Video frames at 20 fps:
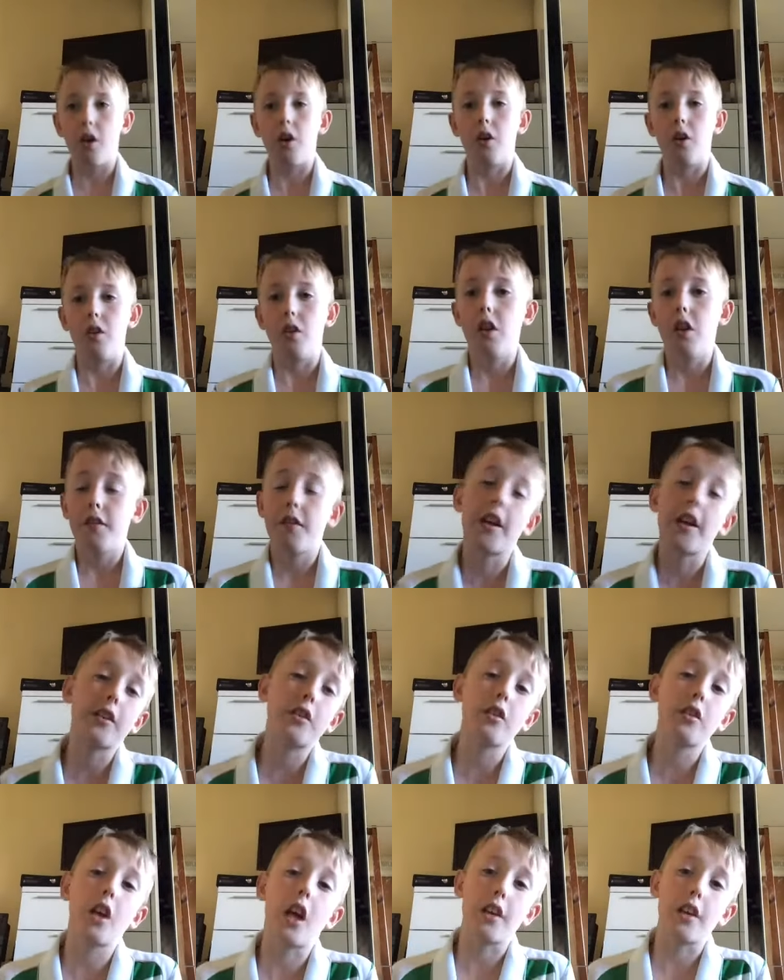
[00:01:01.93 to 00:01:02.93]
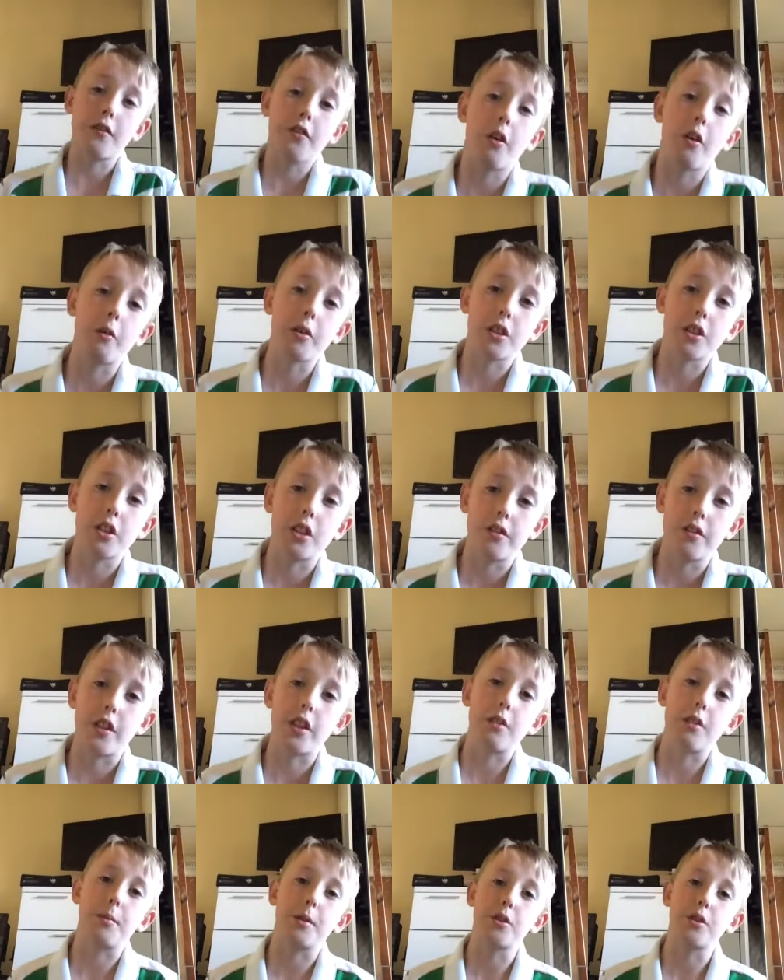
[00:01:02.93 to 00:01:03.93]
all. Thank you guys for watching this
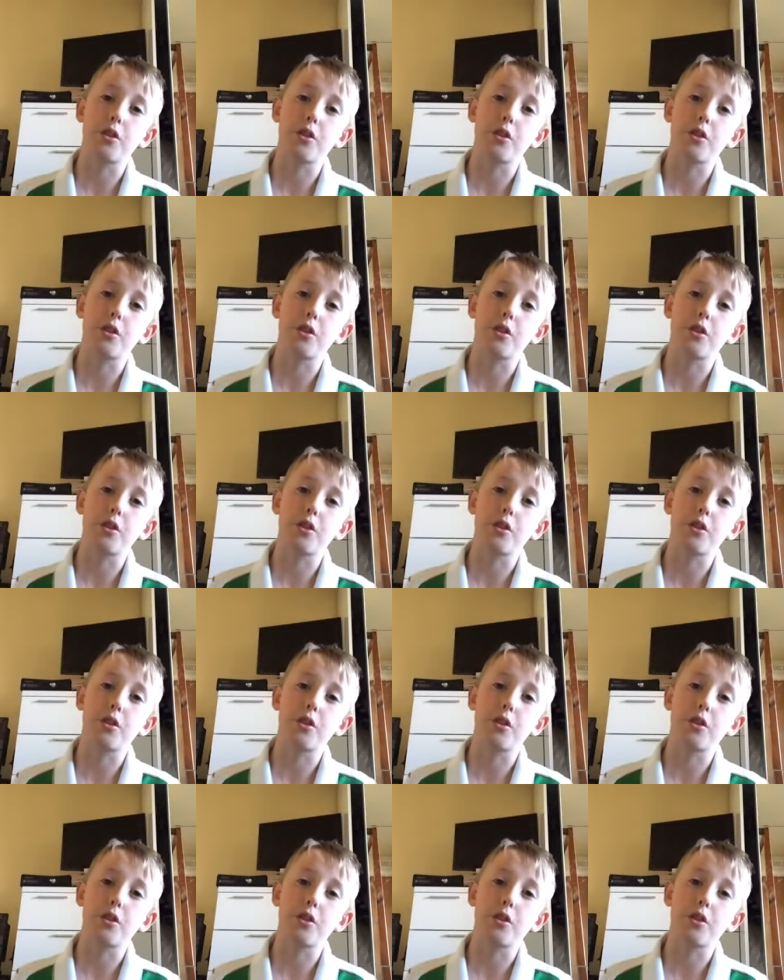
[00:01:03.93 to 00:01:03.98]
video. Be